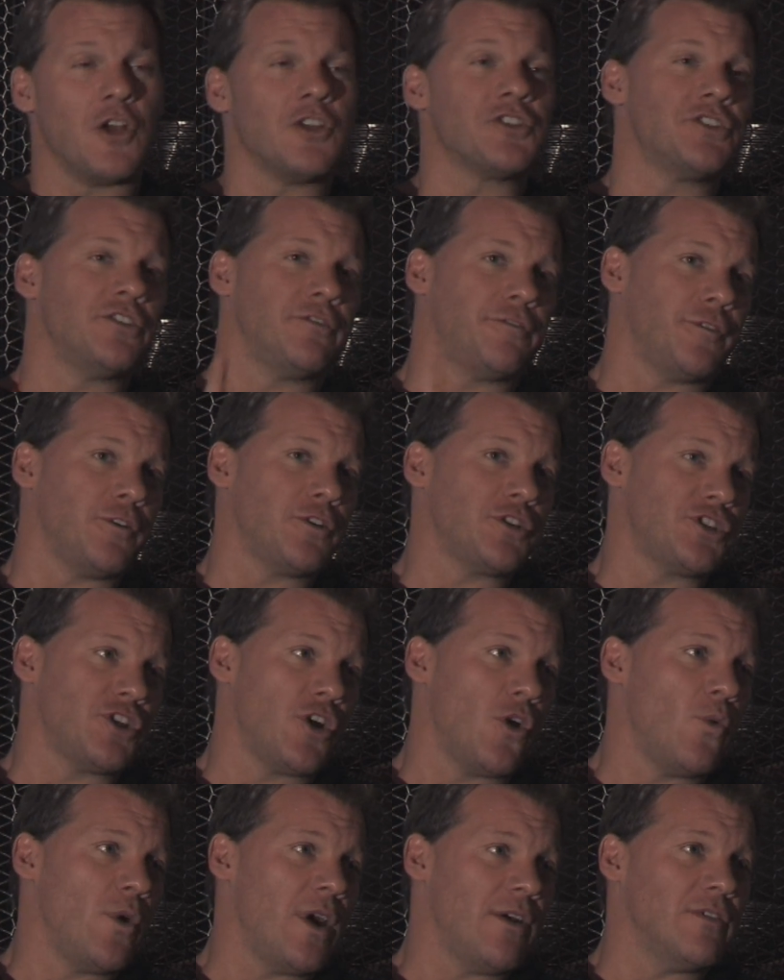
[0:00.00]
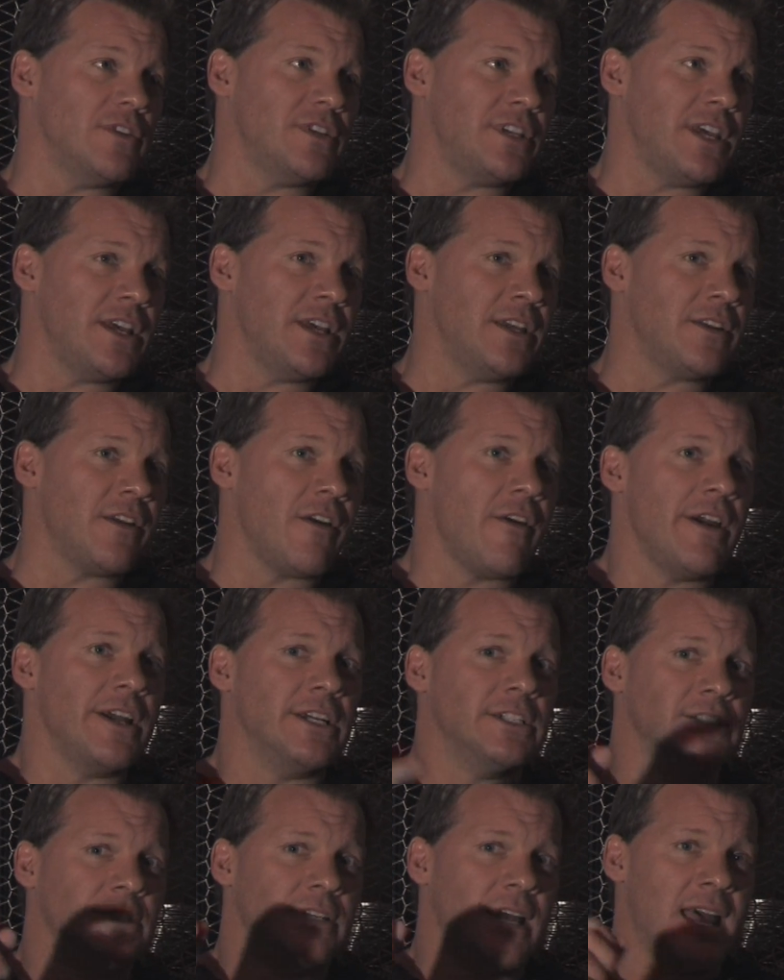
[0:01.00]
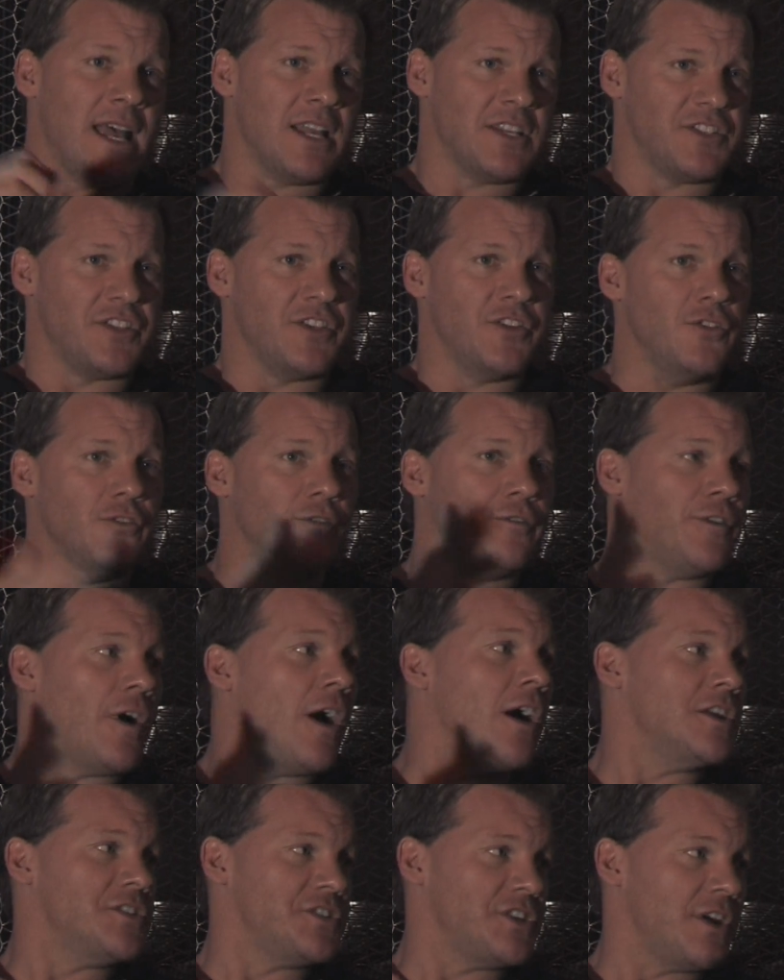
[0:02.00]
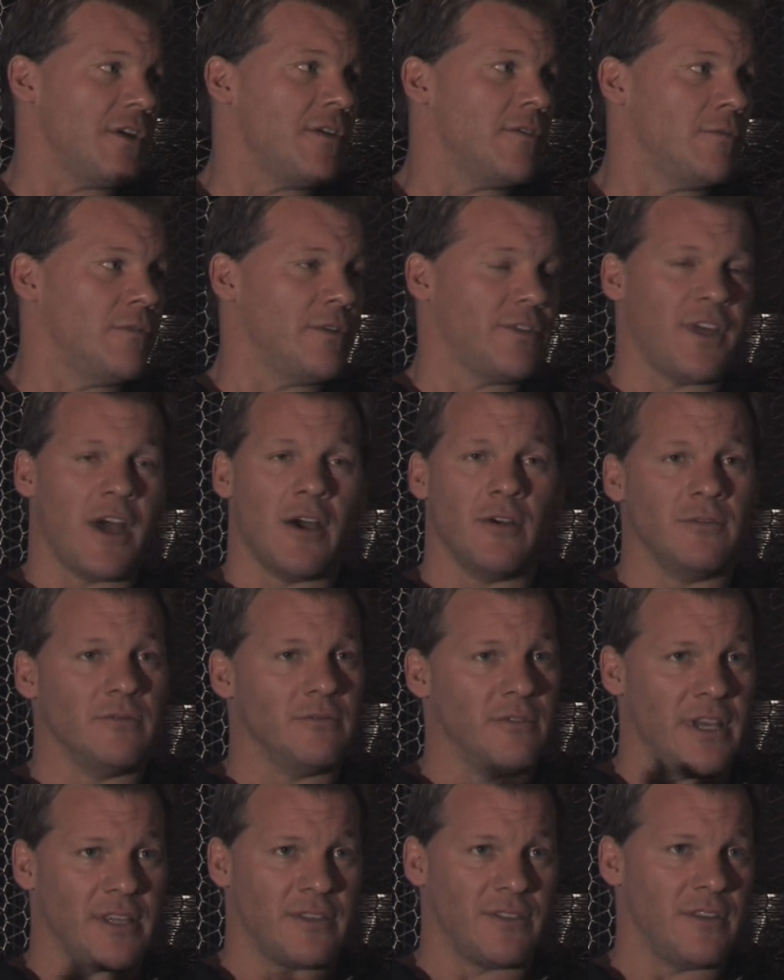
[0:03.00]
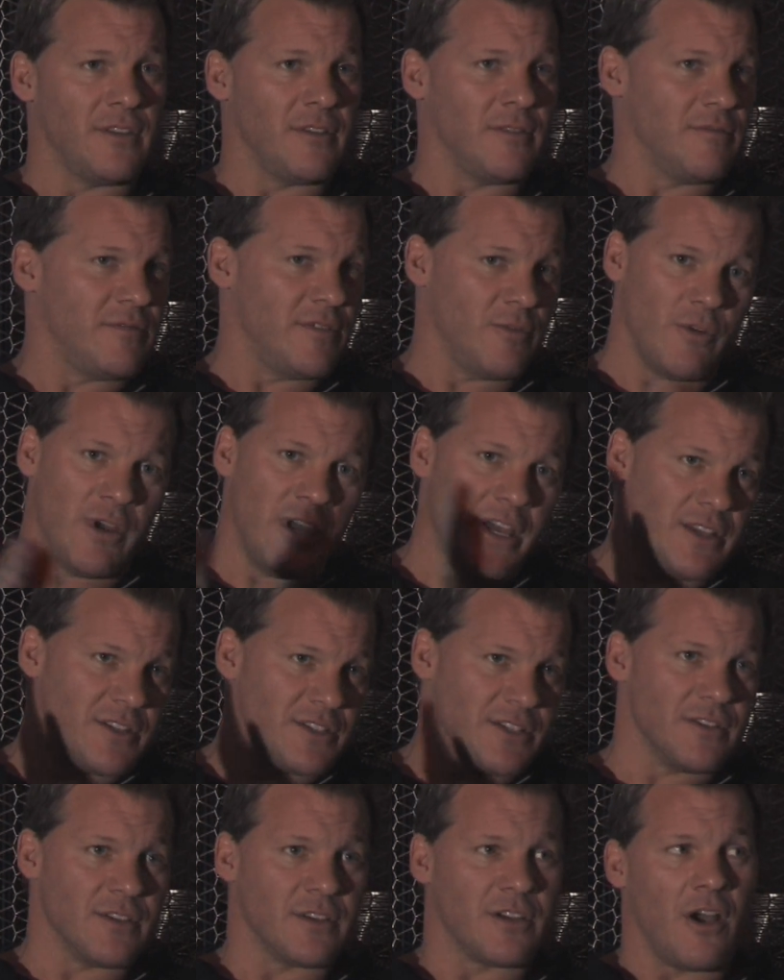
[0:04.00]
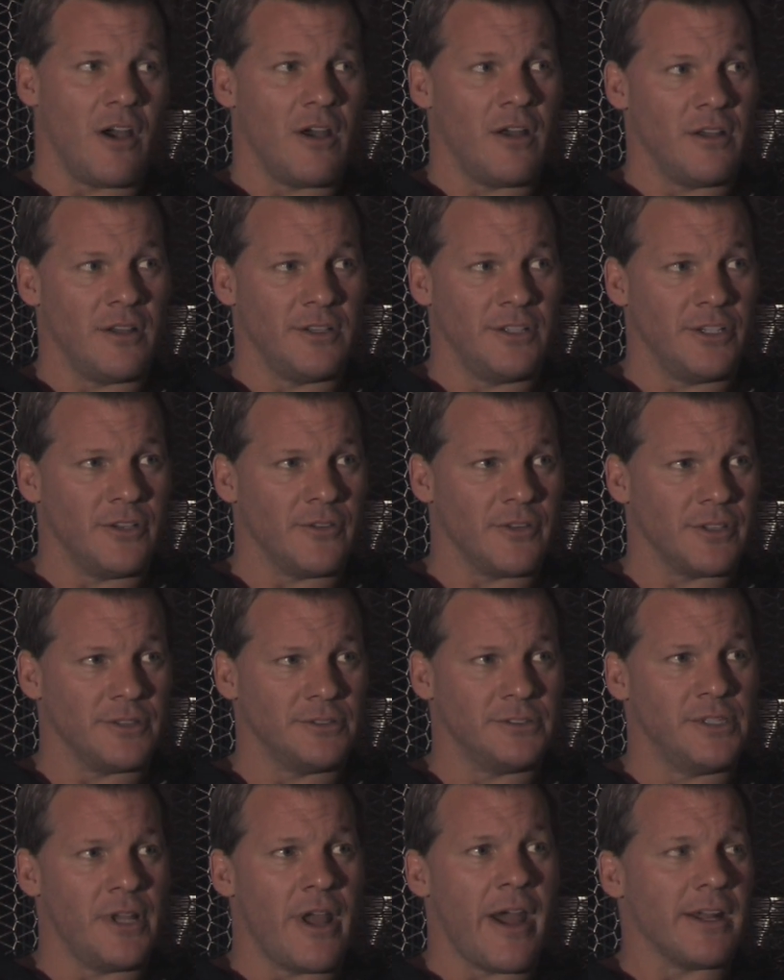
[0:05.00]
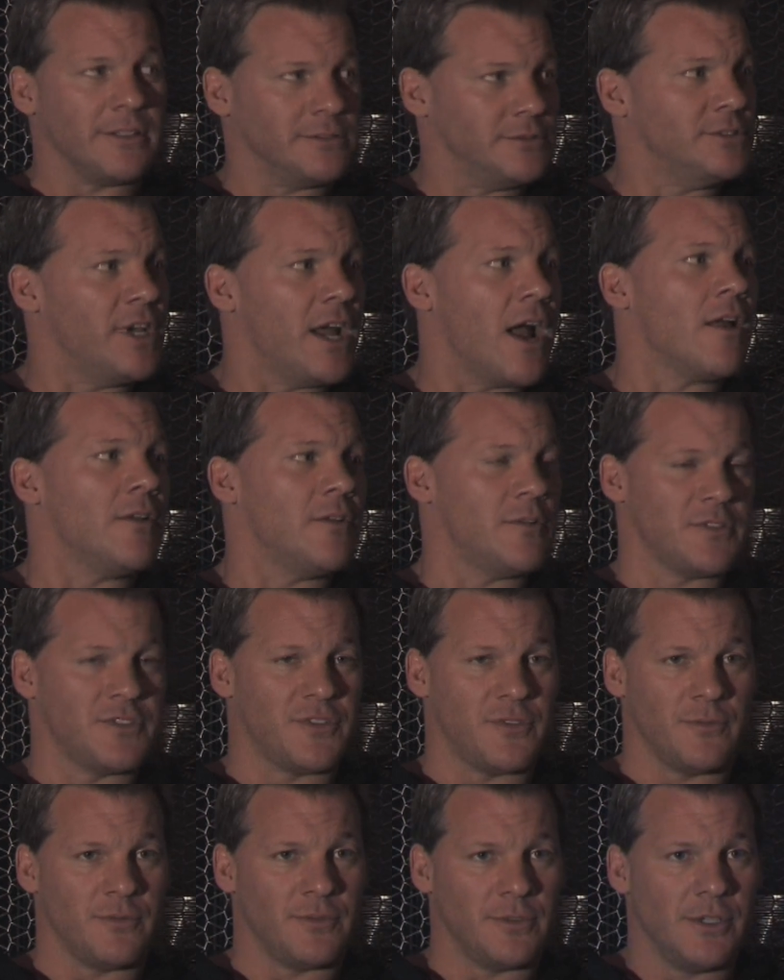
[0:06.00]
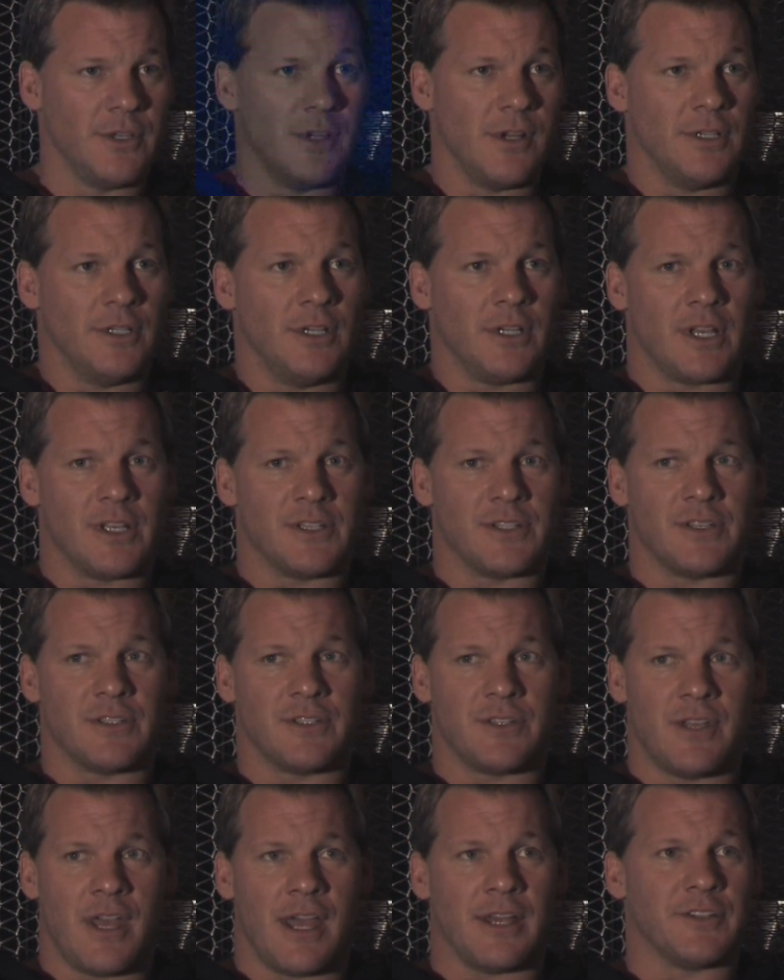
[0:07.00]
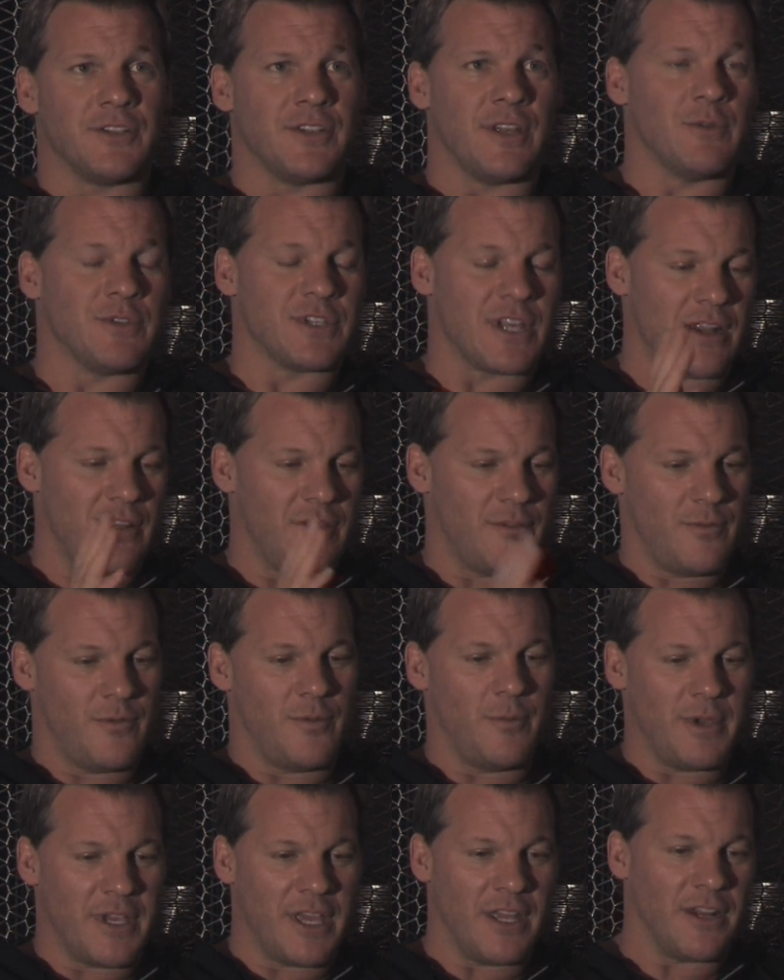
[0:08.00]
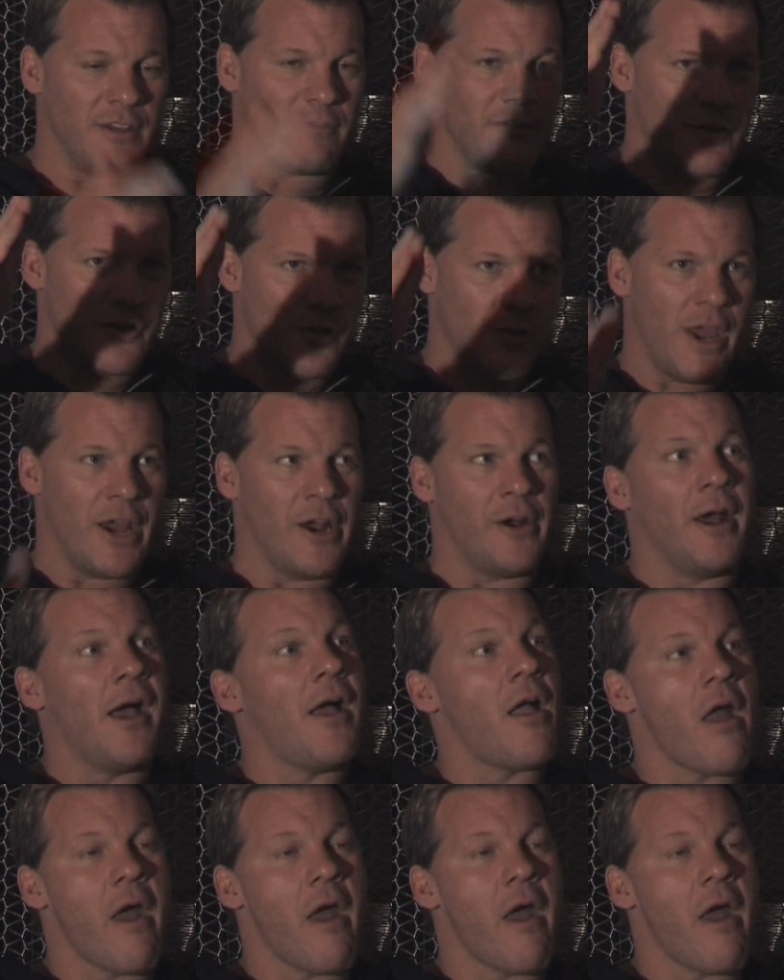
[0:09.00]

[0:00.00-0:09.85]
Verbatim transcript: also the first show we ever did as the new oh, Fozzy, without like the, the wigs and the con, you know, the, yeah, yeah, it oh, was that sort of thing. Because yeah, so that was kind of the, beginning of the new era.